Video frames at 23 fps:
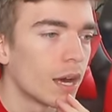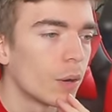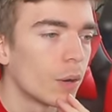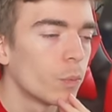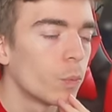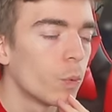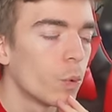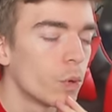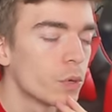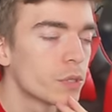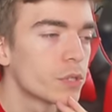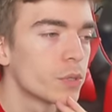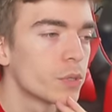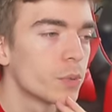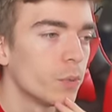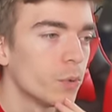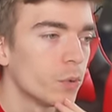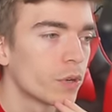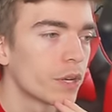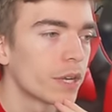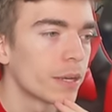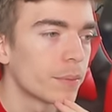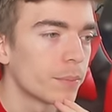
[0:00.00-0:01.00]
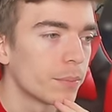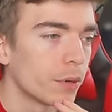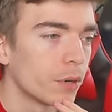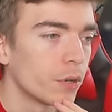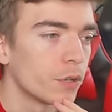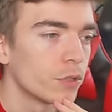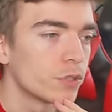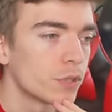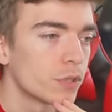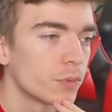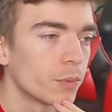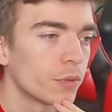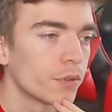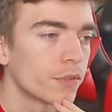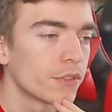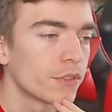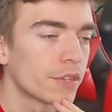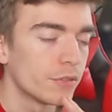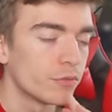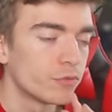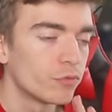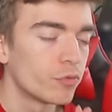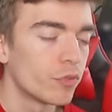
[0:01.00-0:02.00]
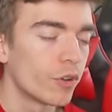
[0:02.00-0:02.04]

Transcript: A water walking potion, one of the